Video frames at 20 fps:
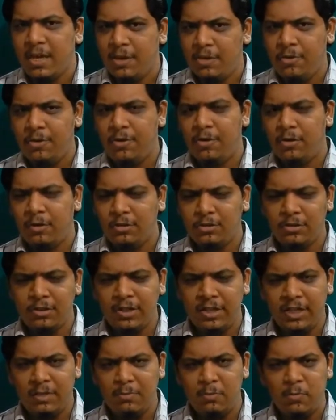You could also
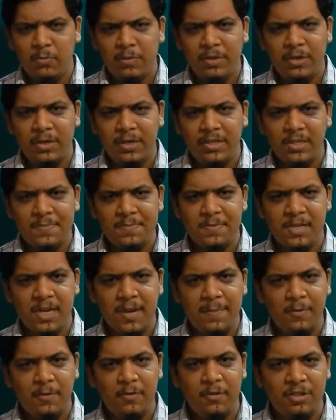take a moment and
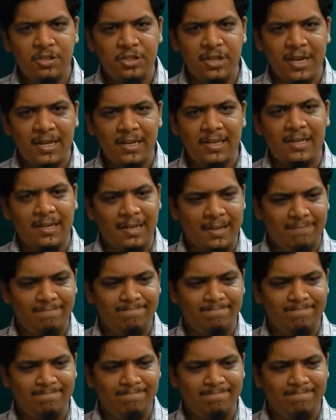subscribe to the channel.